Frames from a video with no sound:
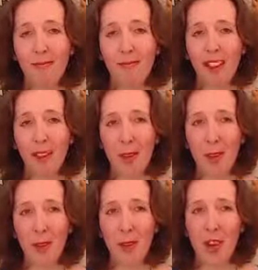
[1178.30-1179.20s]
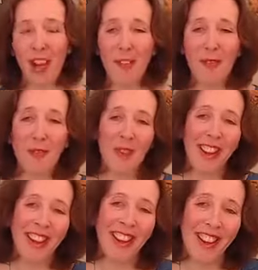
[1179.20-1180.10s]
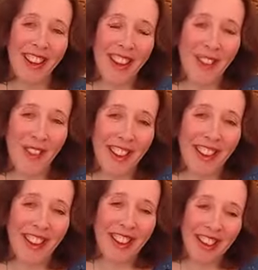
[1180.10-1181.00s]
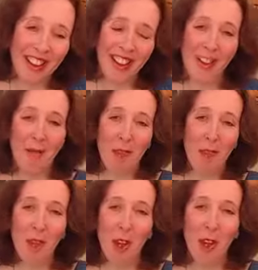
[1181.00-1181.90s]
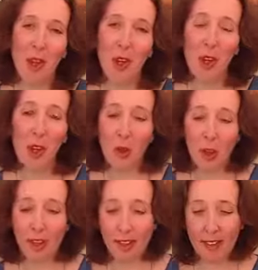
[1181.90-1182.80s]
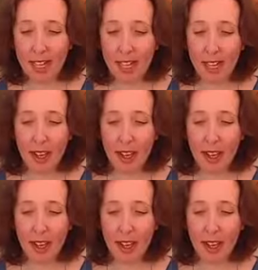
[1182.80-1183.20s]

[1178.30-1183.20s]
I'm going to go now. But uh, before I go, I just wanted to say that